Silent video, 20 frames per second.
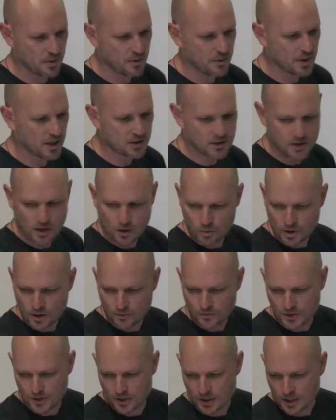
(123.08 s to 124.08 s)
when things go well
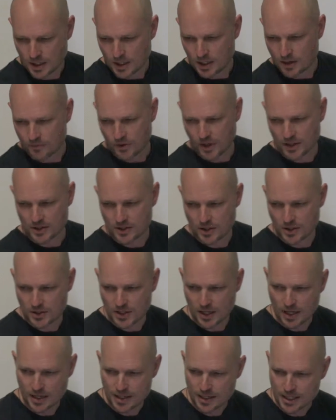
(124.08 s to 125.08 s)
for us in New
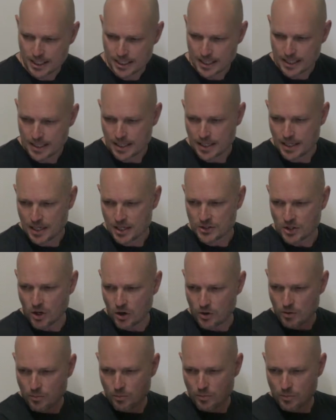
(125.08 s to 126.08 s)
Zealand.
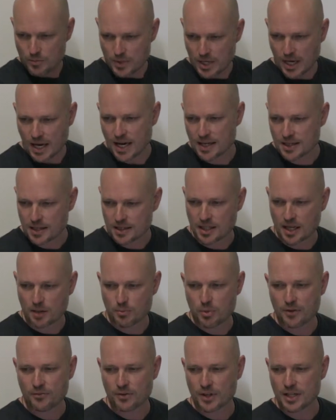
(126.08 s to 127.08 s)
So, yeah, as I said,
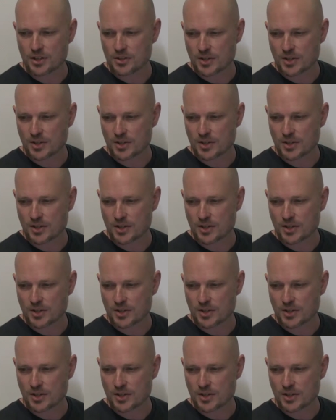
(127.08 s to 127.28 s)
briefly, New